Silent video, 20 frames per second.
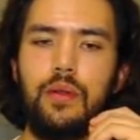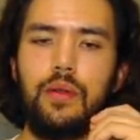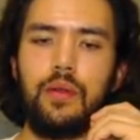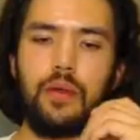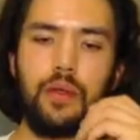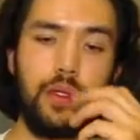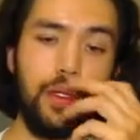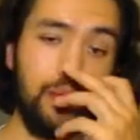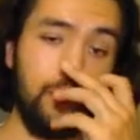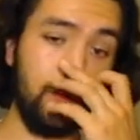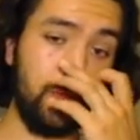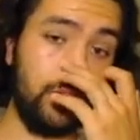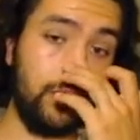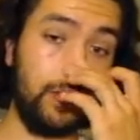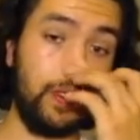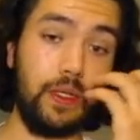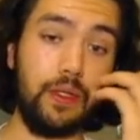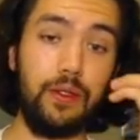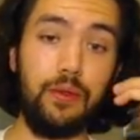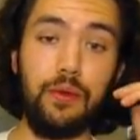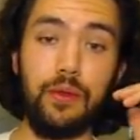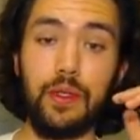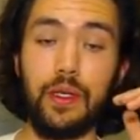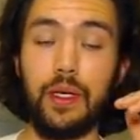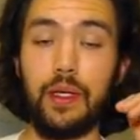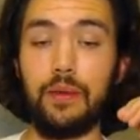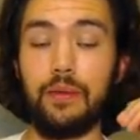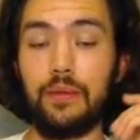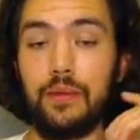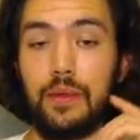Okay, but she's not doing
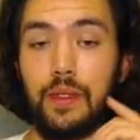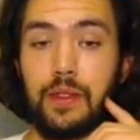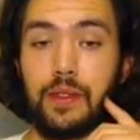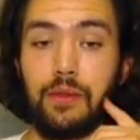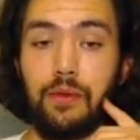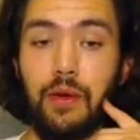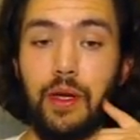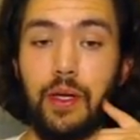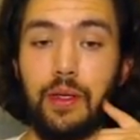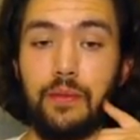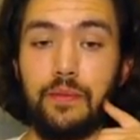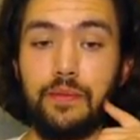that. That's great.